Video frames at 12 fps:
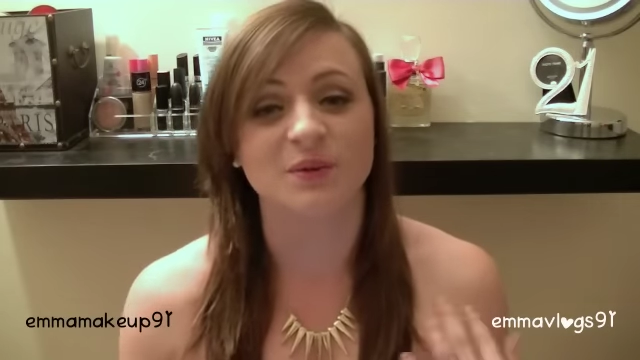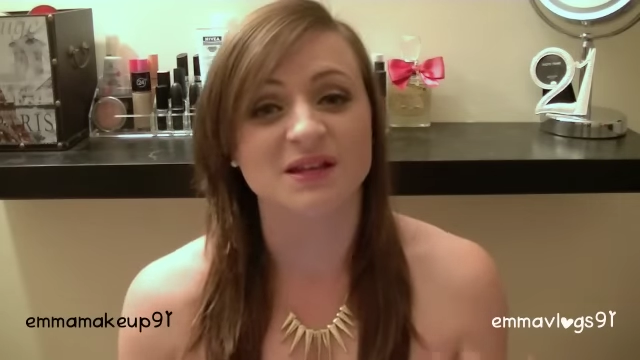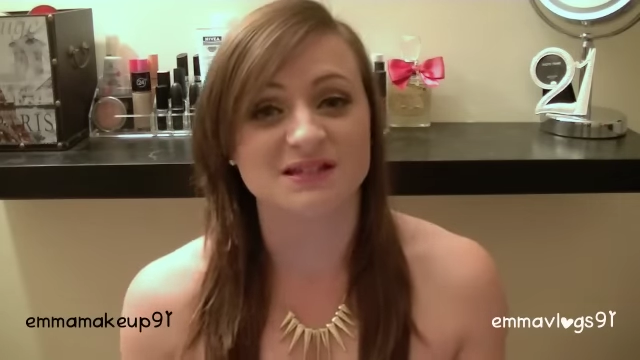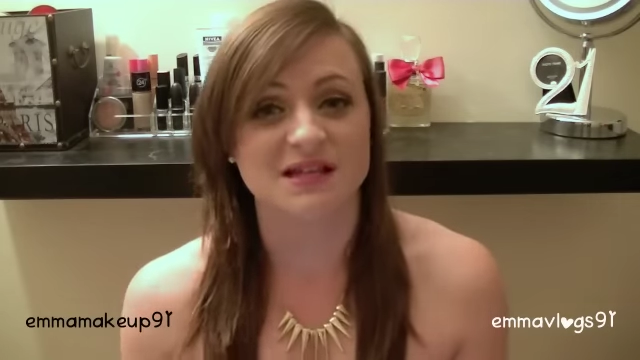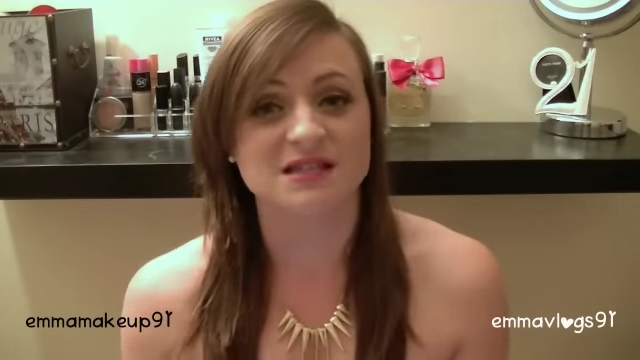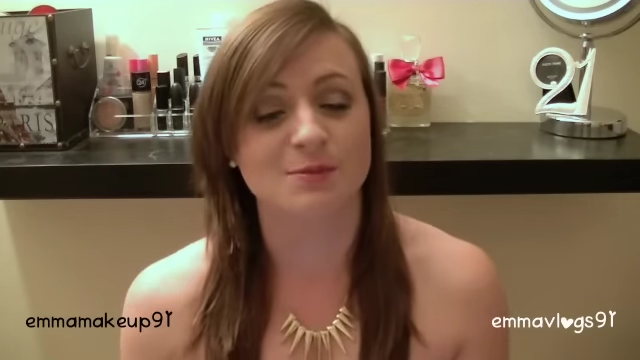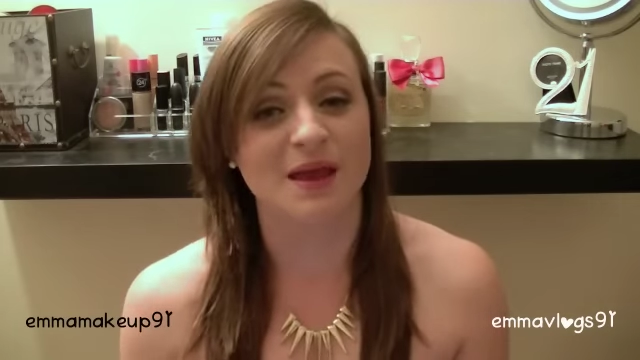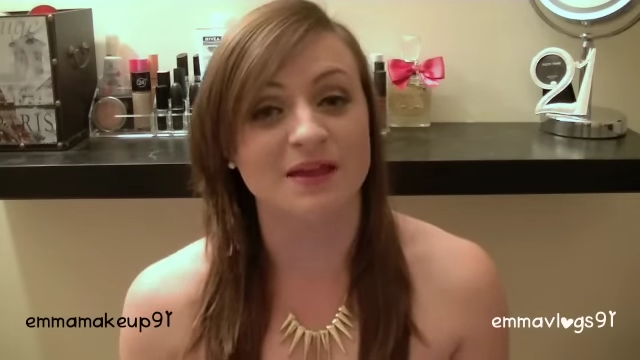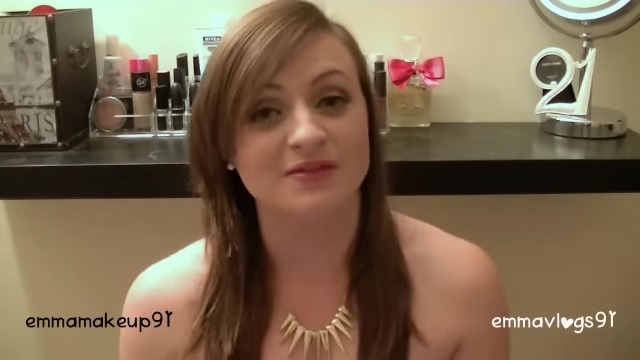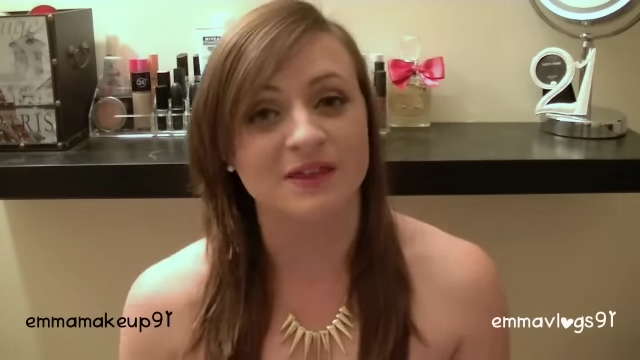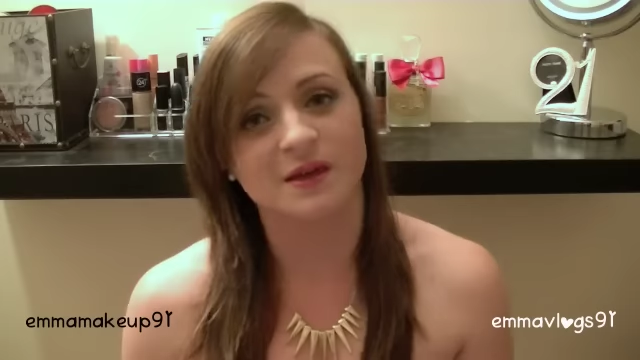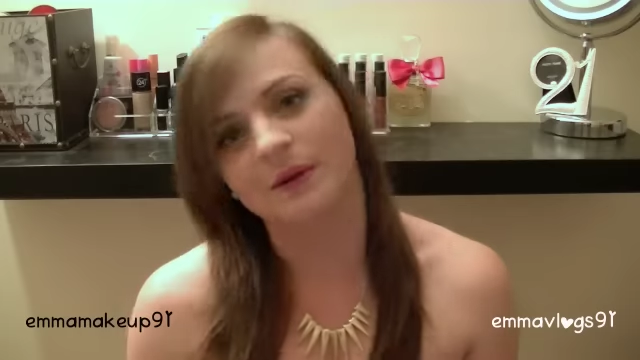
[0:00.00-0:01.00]
because that's the
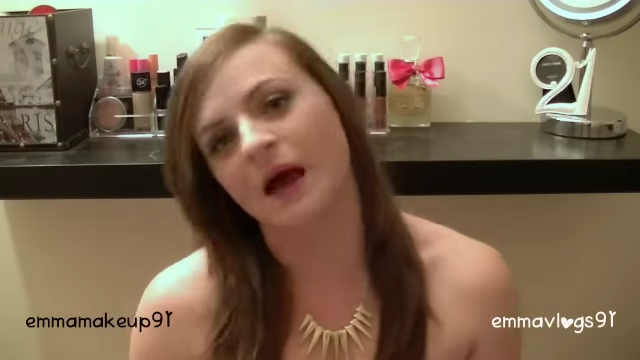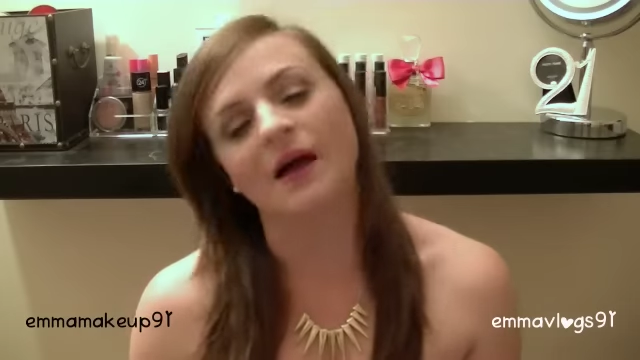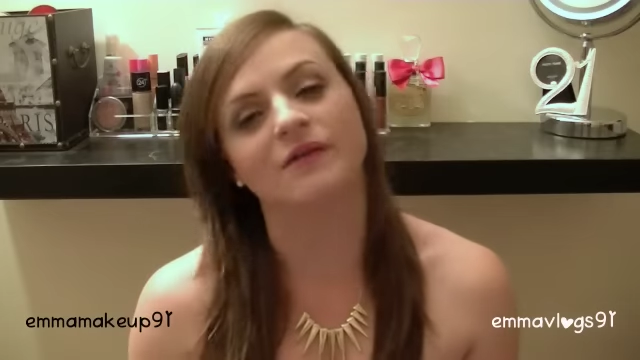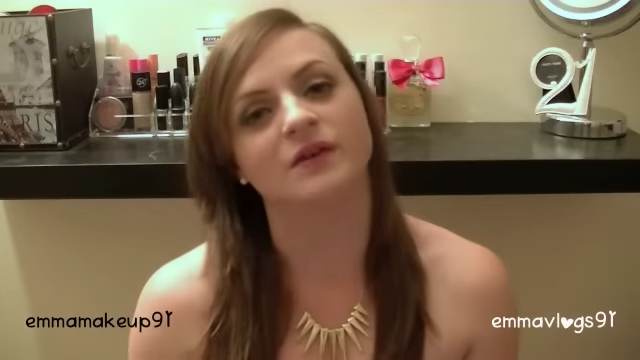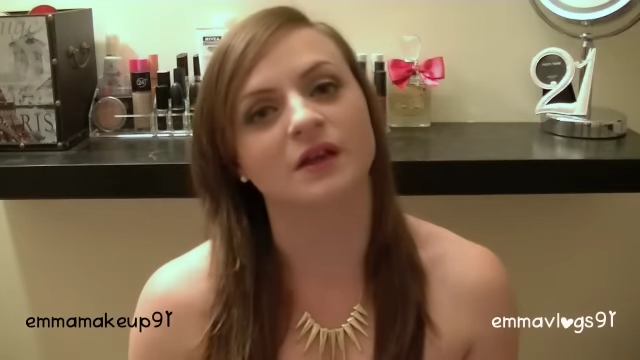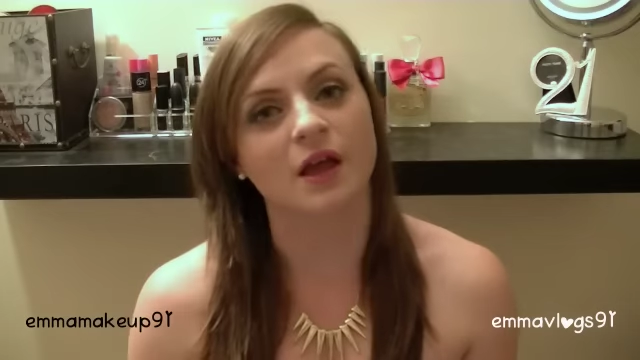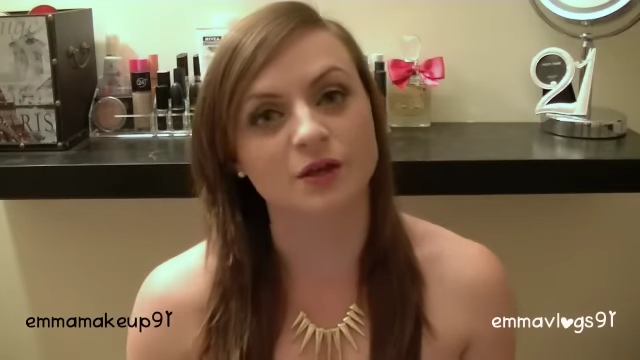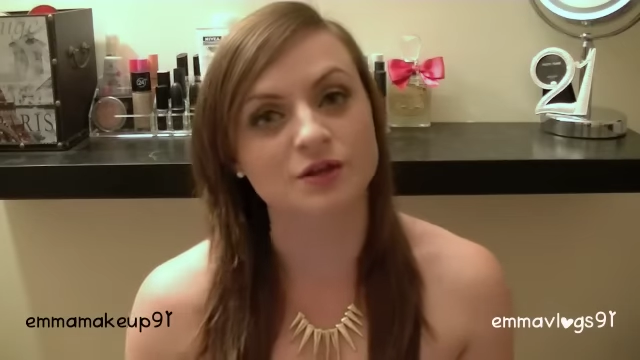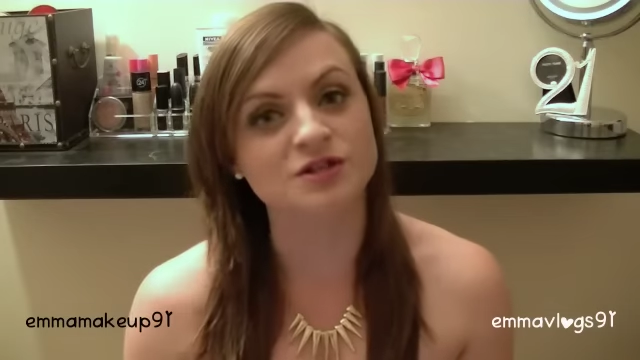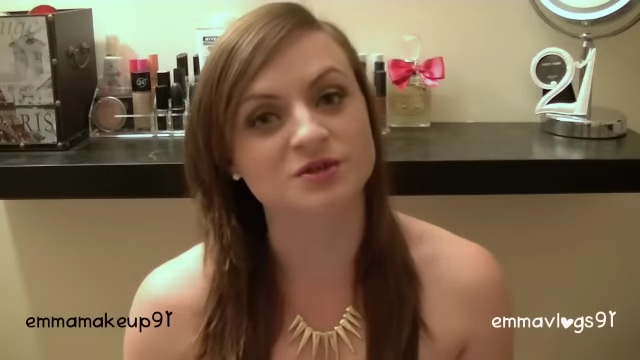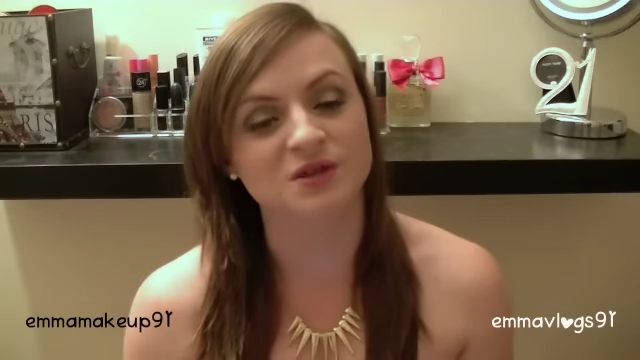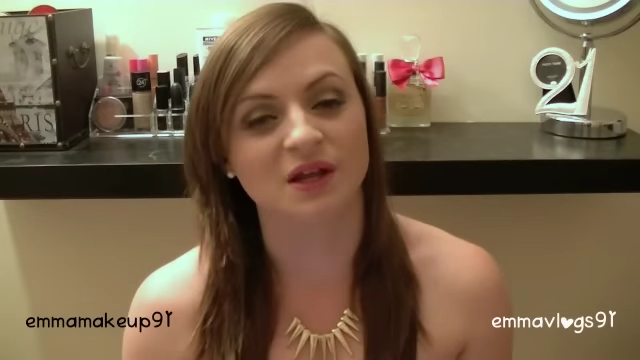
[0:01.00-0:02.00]
main thing about having a
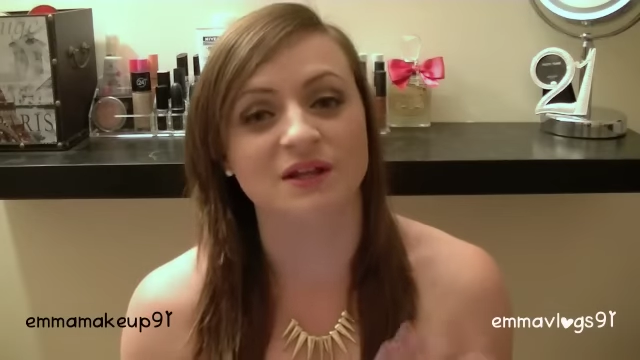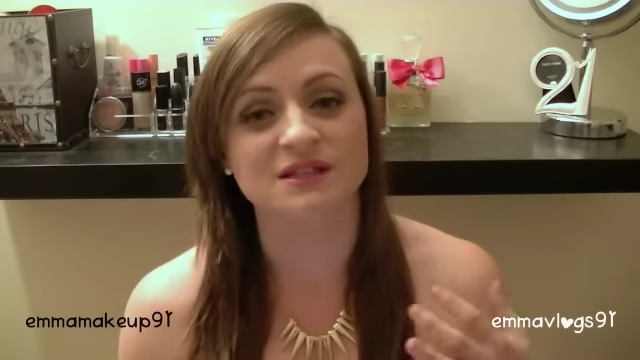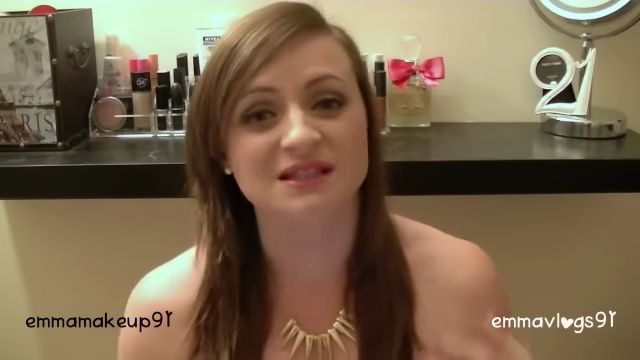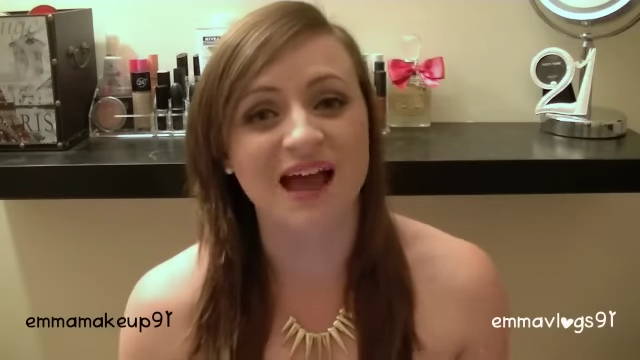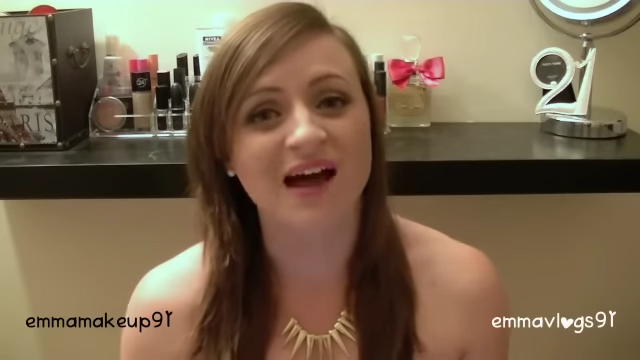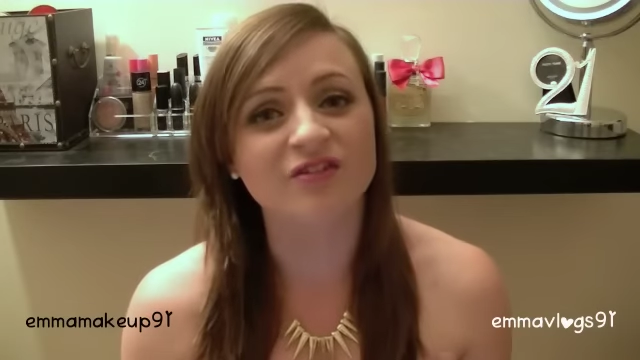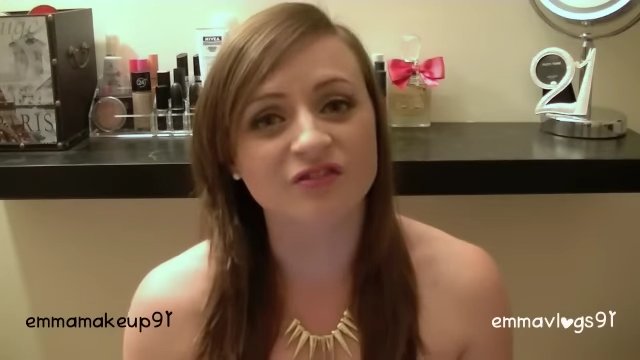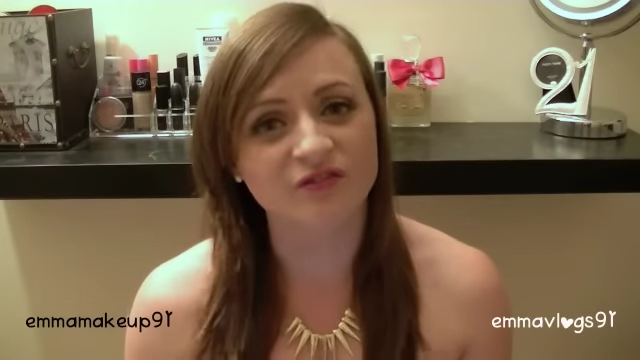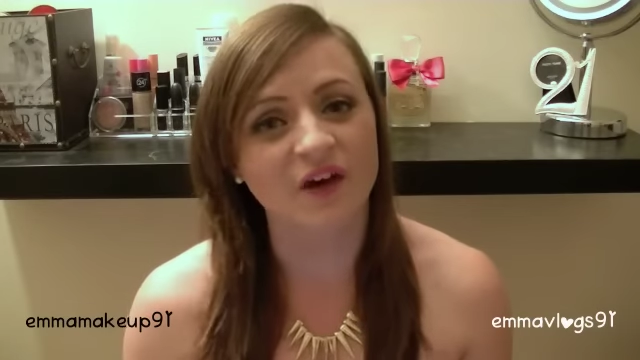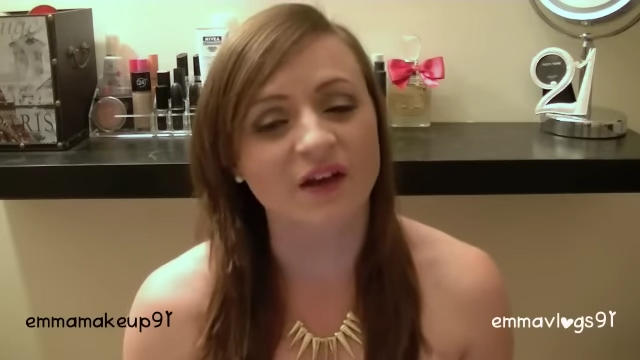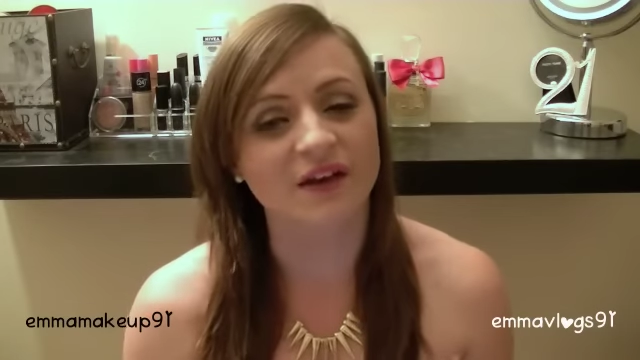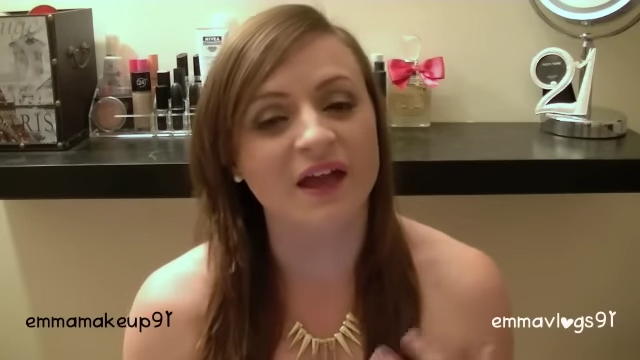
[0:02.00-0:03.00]
YouTube channel, is to have
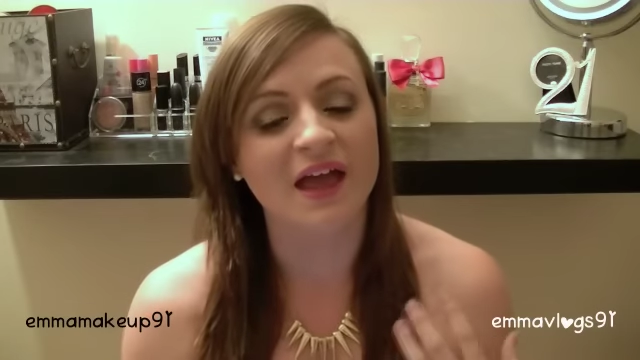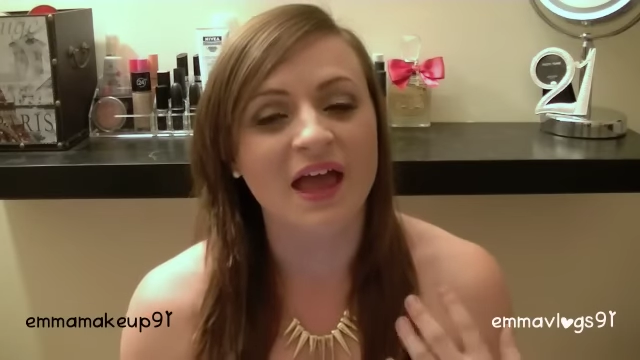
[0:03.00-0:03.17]
fun